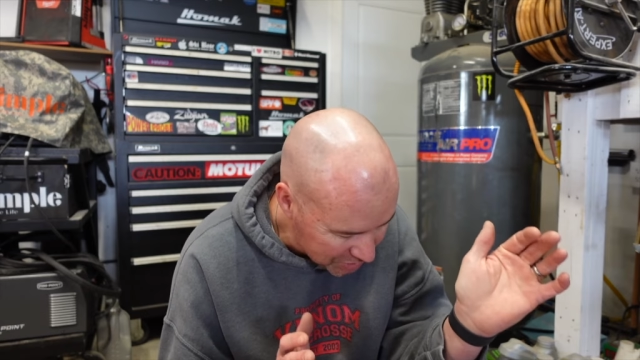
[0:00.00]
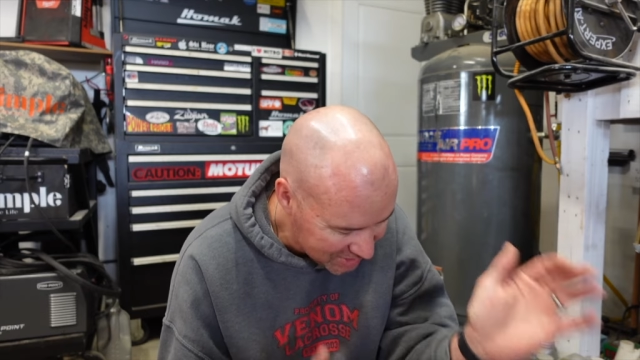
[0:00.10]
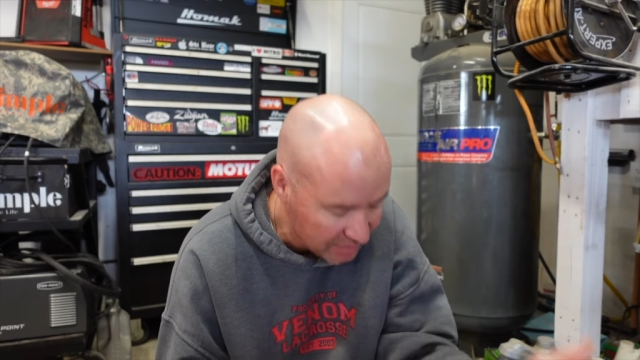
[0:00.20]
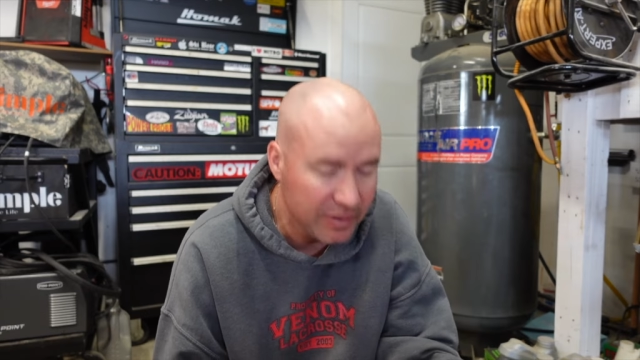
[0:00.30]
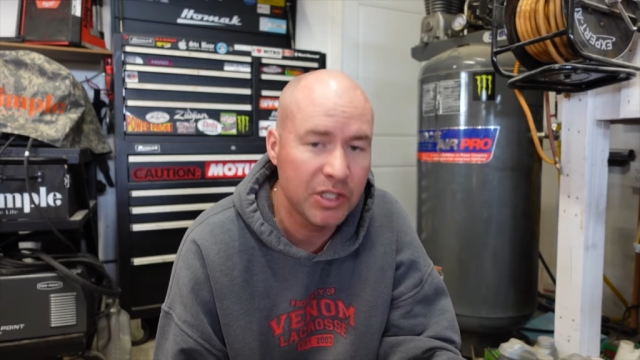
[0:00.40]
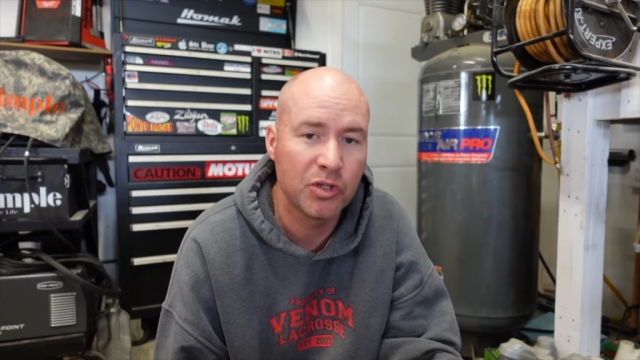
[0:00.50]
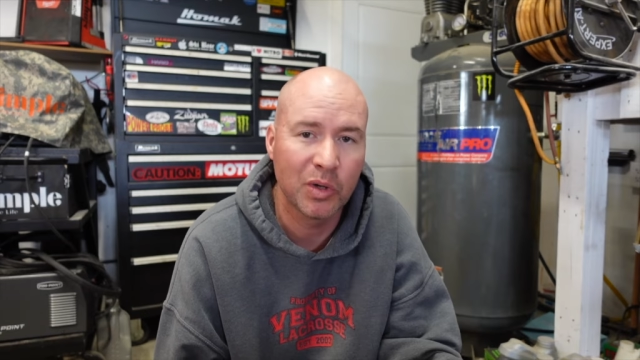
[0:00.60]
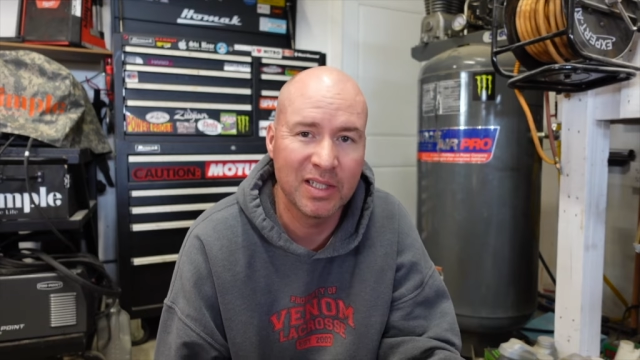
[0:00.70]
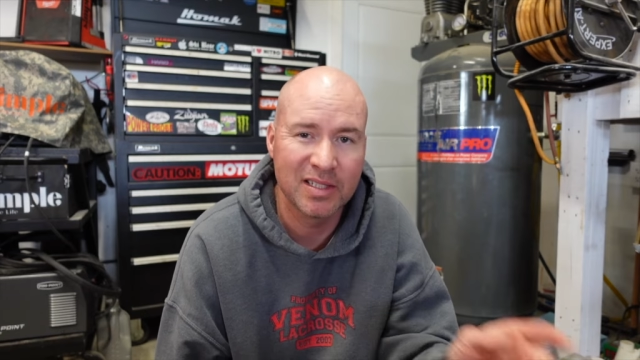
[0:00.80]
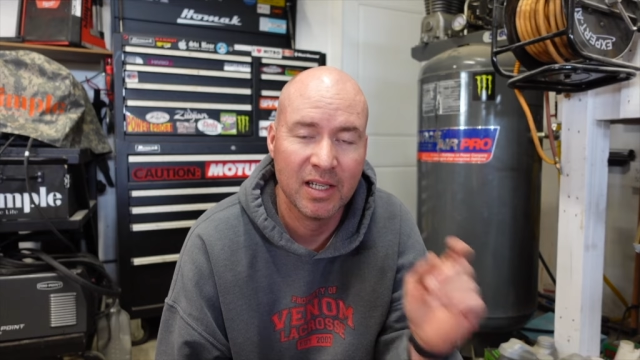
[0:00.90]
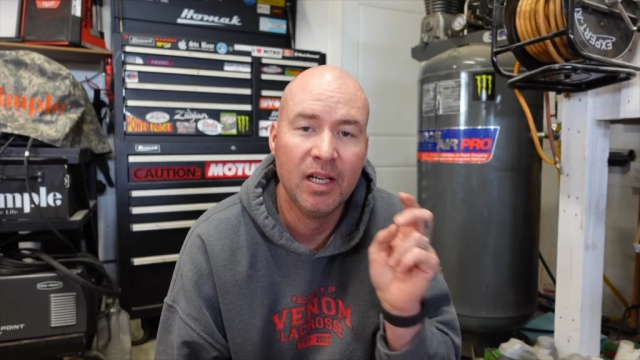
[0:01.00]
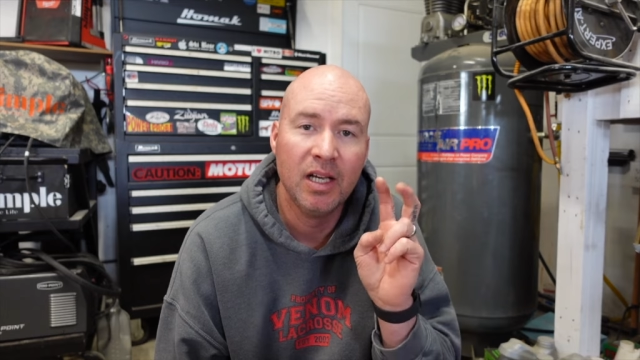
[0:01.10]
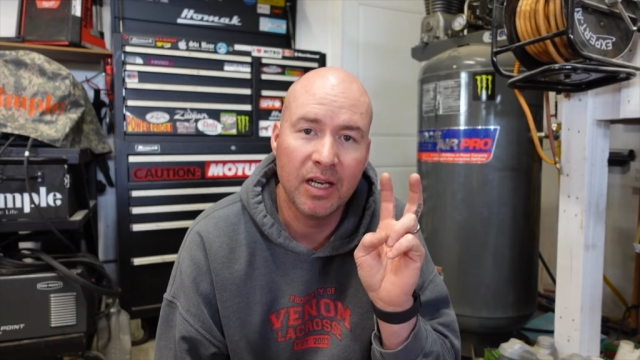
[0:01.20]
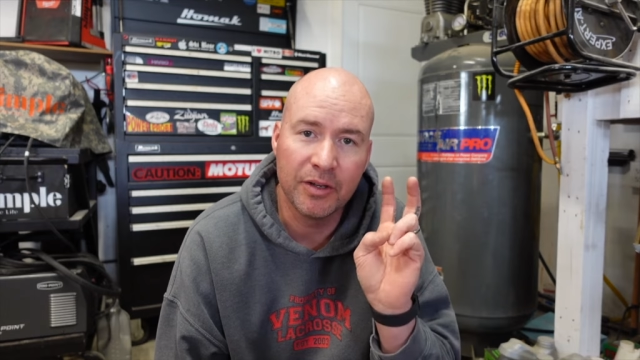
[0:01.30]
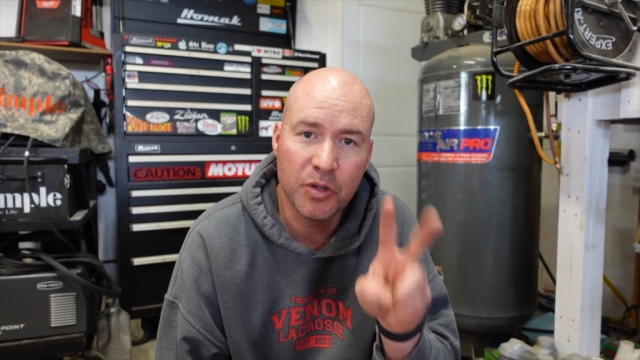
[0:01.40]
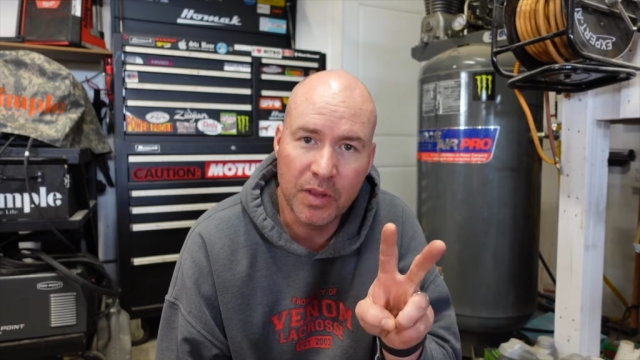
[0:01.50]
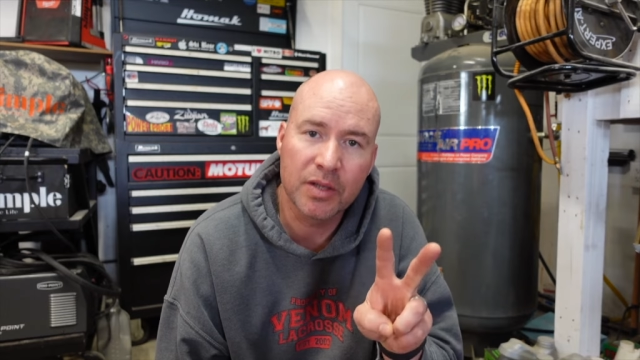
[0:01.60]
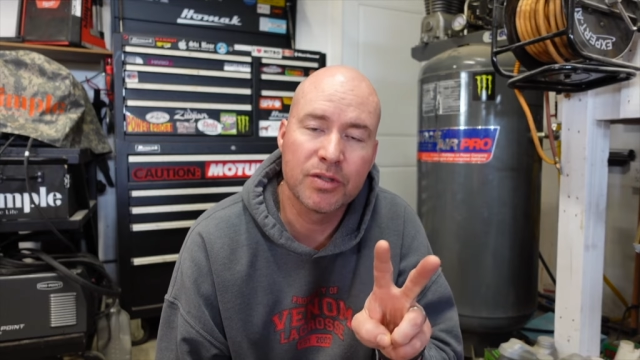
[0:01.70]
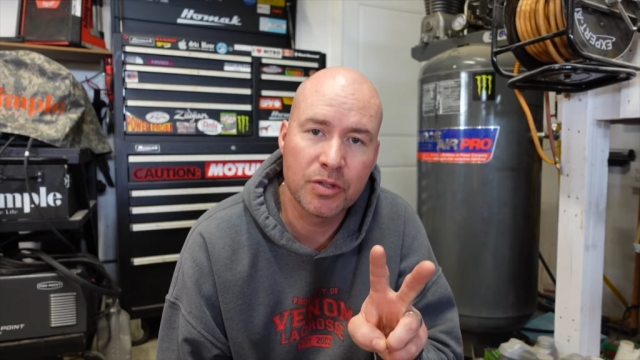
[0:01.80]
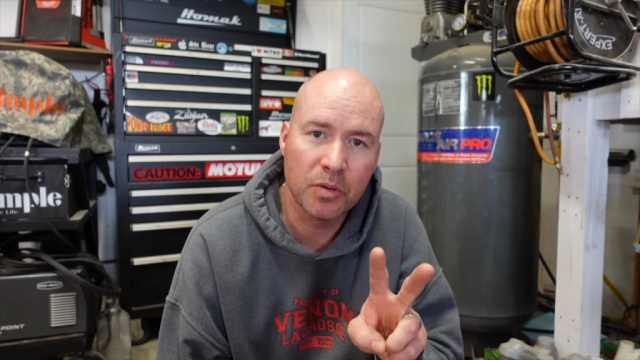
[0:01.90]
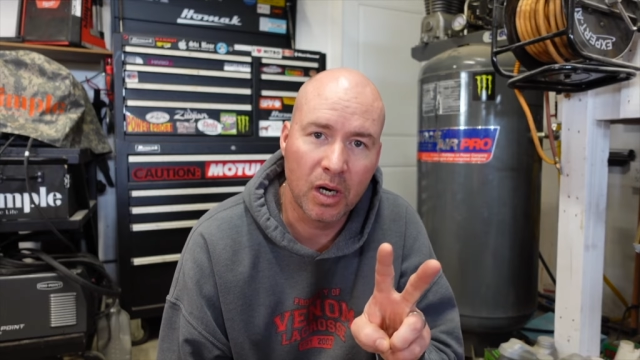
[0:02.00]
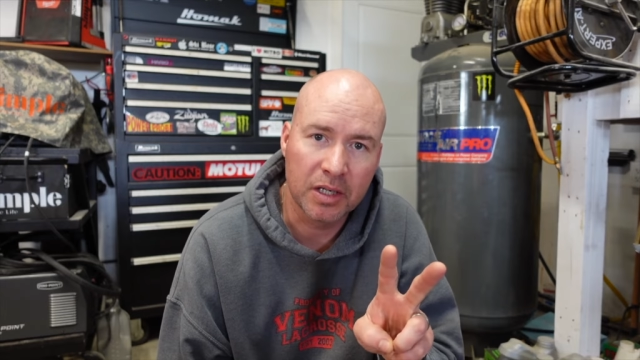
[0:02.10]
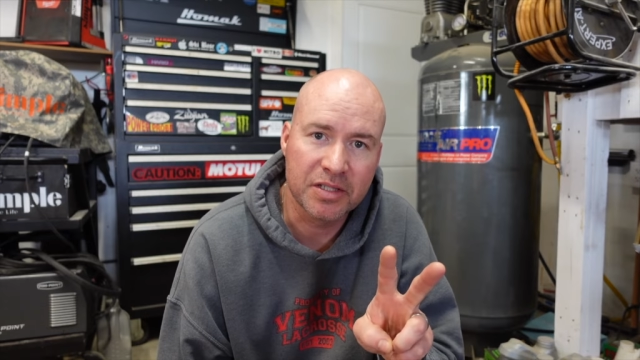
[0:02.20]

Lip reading: CV joints in a 2002 Honda